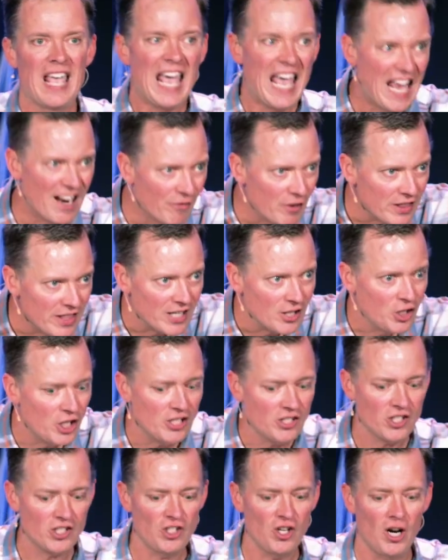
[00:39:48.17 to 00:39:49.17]
Everything
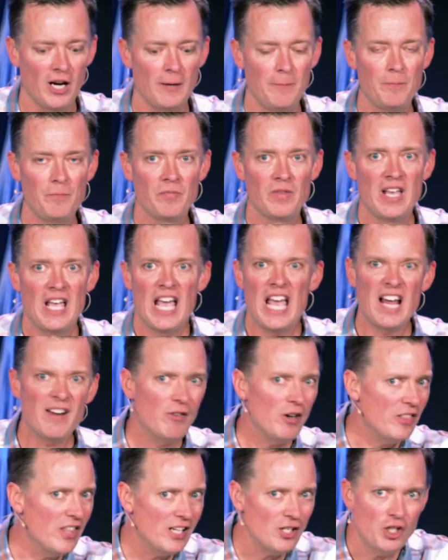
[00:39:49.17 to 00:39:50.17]
Jesus taught,
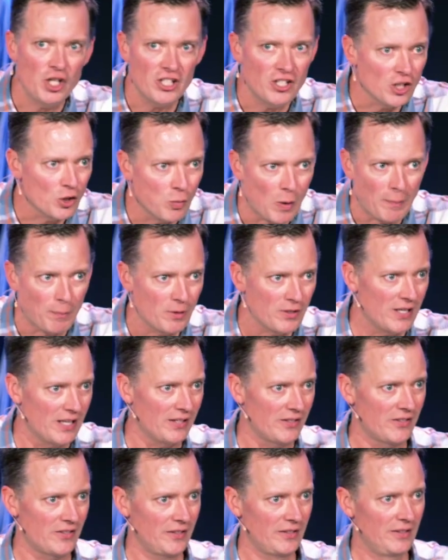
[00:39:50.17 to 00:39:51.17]
everything Jesus
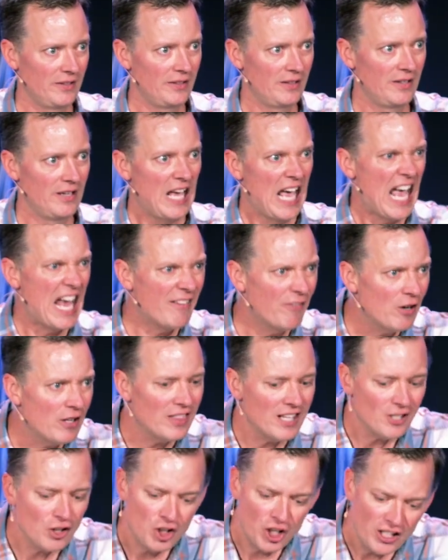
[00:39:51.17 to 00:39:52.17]
represents,
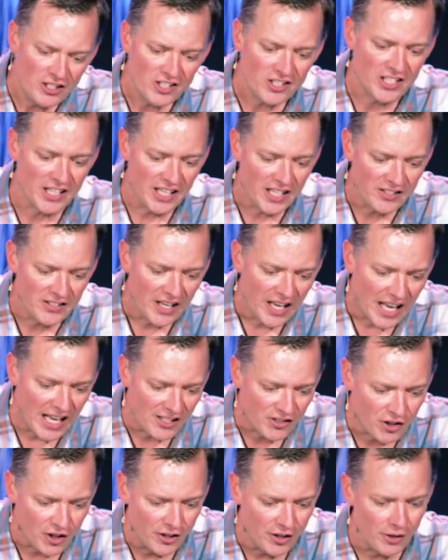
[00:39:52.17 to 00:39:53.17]
everything Jesus
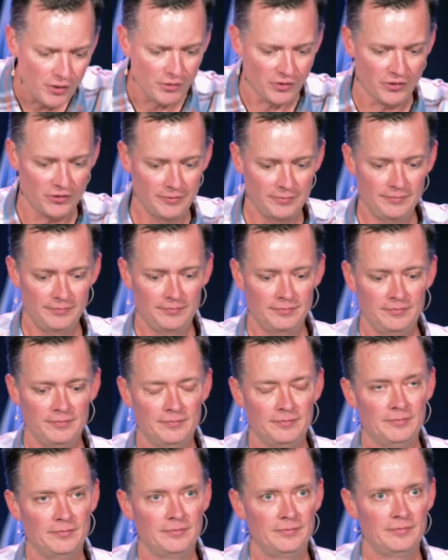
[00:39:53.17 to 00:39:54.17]
is good news.
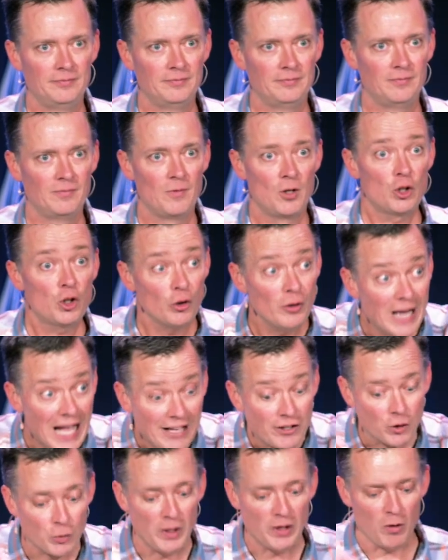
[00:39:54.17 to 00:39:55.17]
So
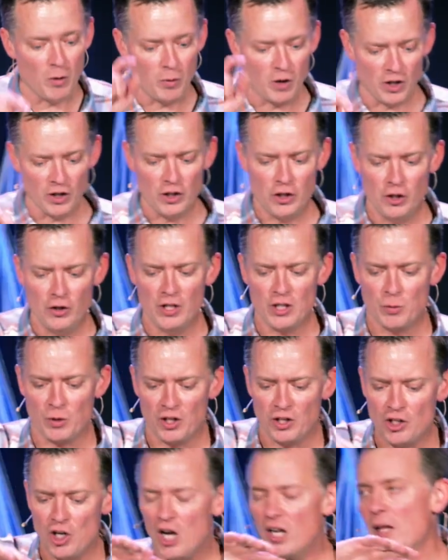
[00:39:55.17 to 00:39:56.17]
next week, what we're going to do is we're
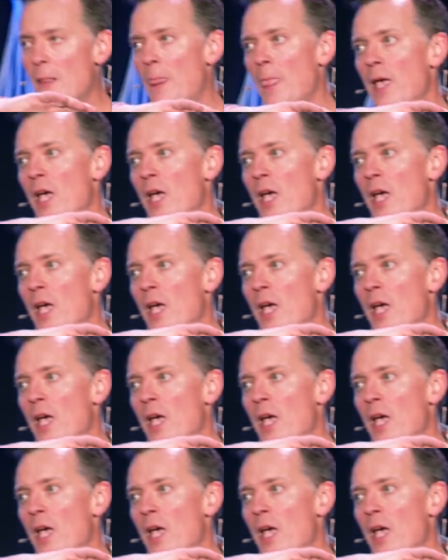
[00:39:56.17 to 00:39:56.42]
going to talk